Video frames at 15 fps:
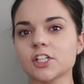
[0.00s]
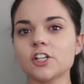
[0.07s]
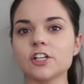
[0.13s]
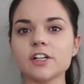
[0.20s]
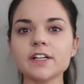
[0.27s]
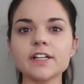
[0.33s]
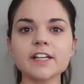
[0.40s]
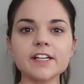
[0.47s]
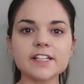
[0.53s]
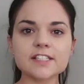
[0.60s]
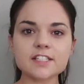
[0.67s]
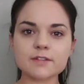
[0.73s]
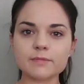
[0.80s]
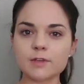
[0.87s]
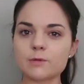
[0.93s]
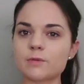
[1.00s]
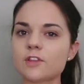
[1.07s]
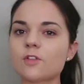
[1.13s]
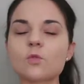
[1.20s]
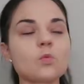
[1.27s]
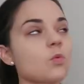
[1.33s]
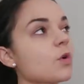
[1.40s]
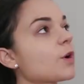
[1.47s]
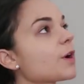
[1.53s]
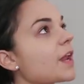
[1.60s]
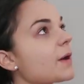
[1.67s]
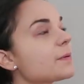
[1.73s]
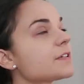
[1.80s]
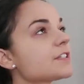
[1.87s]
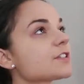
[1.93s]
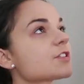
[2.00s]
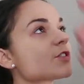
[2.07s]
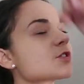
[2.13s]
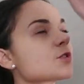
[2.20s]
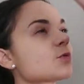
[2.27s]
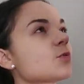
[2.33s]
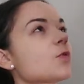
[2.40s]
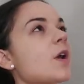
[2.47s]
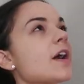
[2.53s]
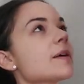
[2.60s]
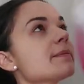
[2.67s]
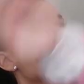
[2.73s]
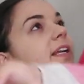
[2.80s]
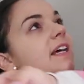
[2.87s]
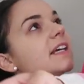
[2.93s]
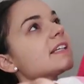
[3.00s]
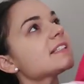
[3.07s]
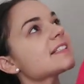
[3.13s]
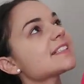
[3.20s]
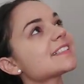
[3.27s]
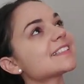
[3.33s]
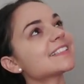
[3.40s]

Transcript: Good isn't maybe the word I would describe it as.